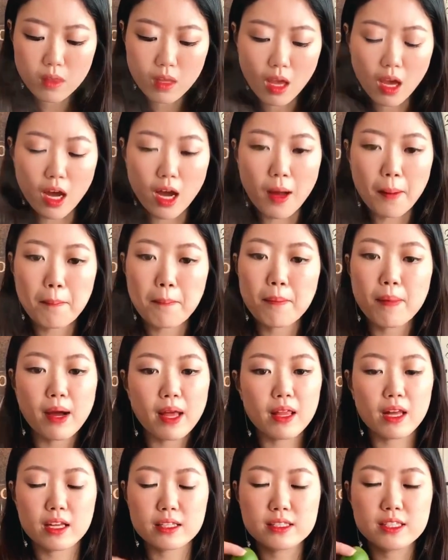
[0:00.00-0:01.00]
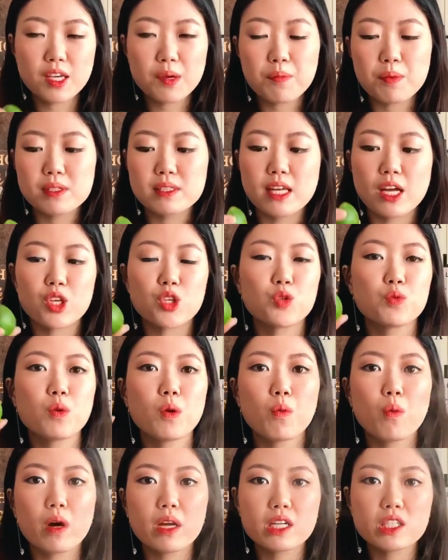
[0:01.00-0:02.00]
But a tip is that you
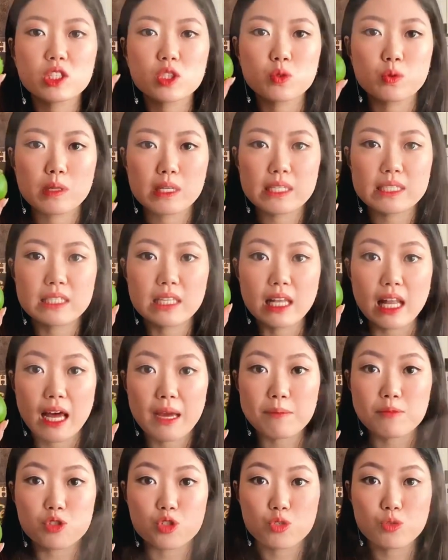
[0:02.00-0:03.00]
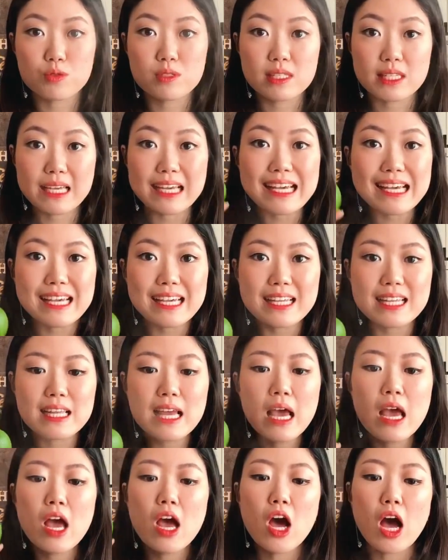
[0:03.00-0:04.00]
would want to squeeze the lime juice in
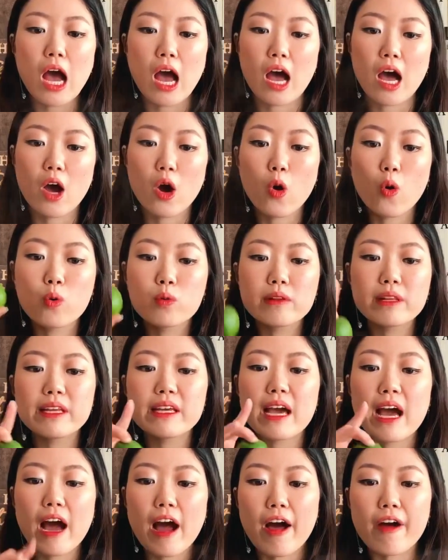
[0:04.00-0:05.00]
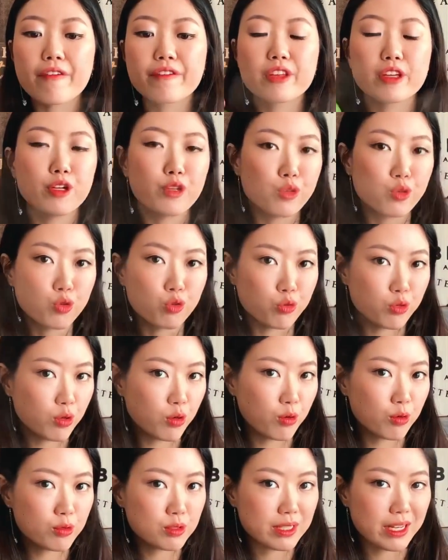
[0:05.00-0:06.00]
only after the
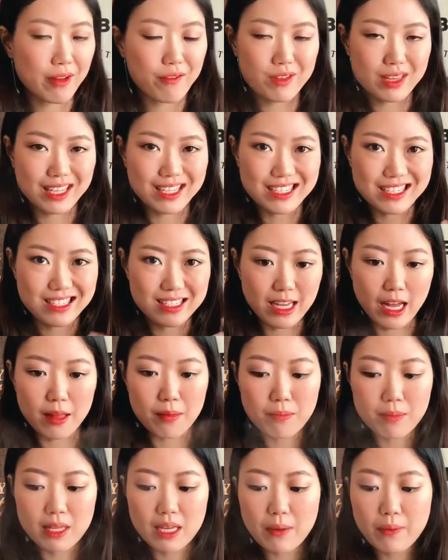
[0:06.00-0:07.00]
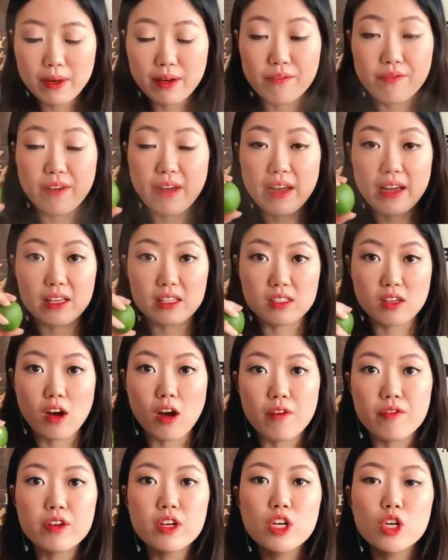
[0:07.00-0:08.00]
noodles and everything is done, meaning when the fire is
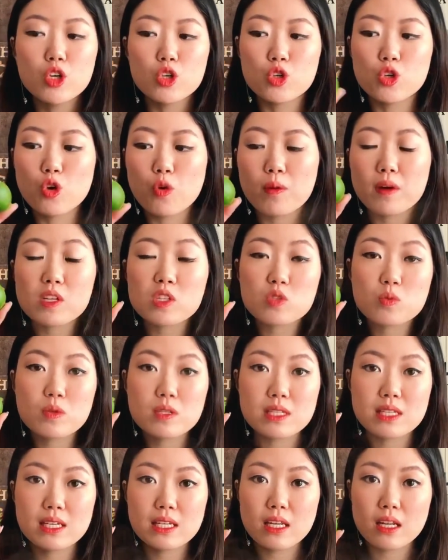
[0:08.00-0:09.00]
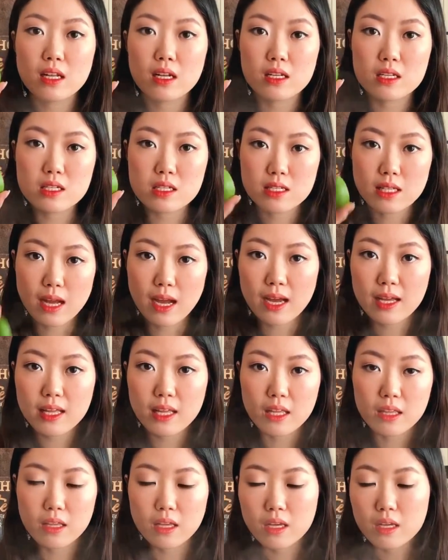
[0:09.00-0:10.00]
off. You don't want to squeeze it in at the start
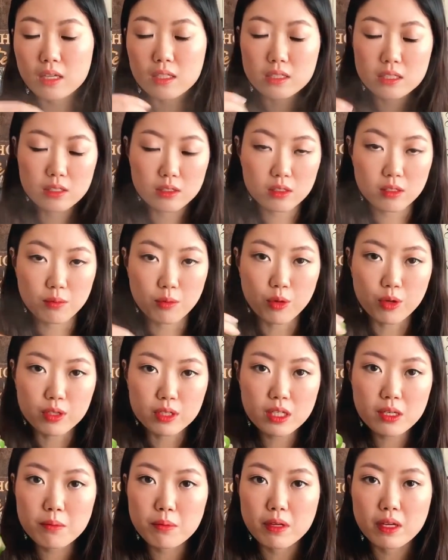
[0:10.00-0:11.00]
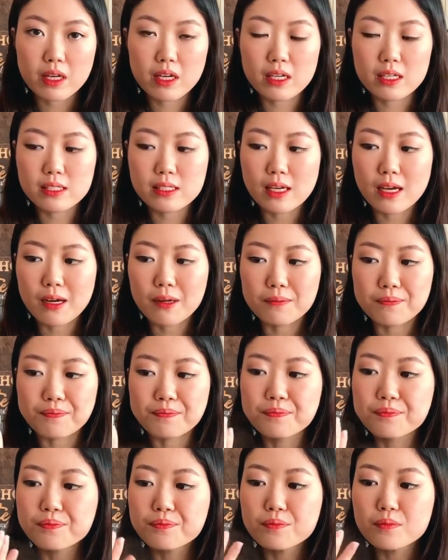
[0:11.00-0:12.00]
and then continue to boil it, because
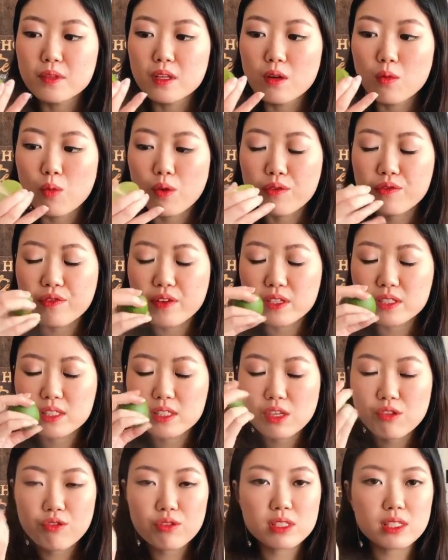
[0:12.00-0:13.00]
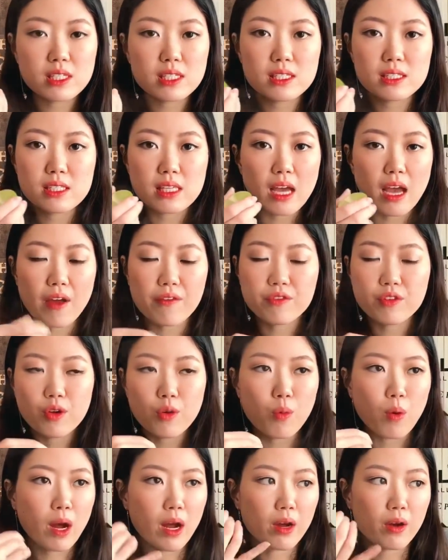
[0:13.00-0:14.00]
with citruses, after a
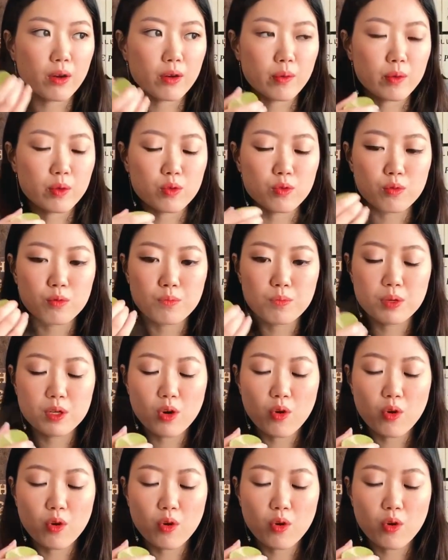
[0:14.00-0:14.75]
while, when you put it